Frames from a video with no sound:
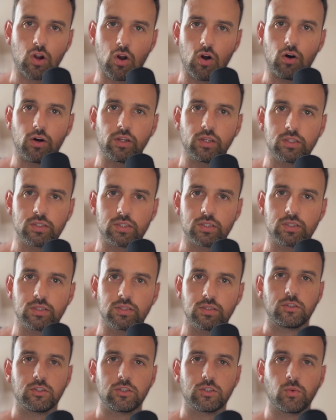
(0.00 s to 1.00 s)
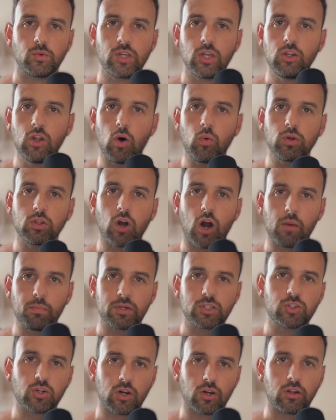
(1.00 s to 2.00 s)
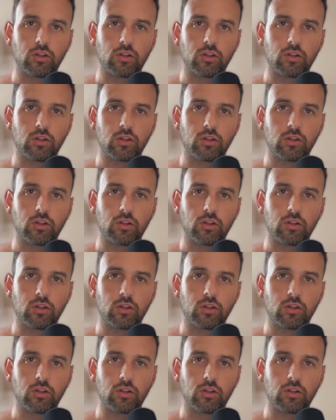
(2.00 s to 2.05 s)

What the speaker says: audience. So when you know what topics you're going to